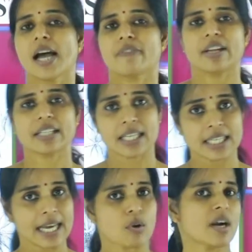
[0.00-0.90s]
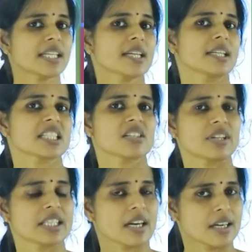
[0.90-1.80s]
When in aquatic condition,
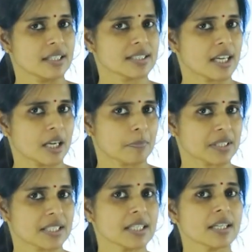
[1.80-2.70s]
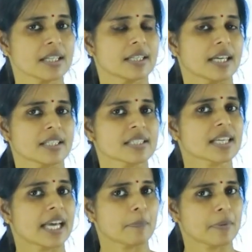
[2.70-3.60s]
when the runners are present, that is
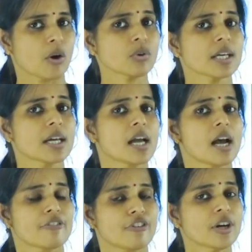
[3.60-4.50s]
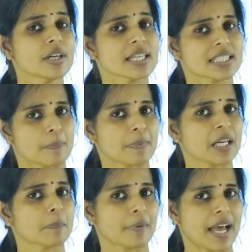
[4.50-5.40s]
helped out for
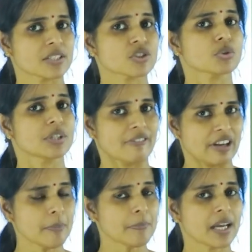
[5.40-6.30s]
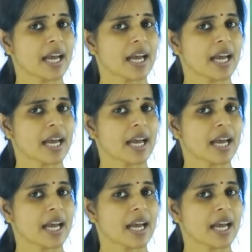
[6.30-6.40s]
separate plants to develop,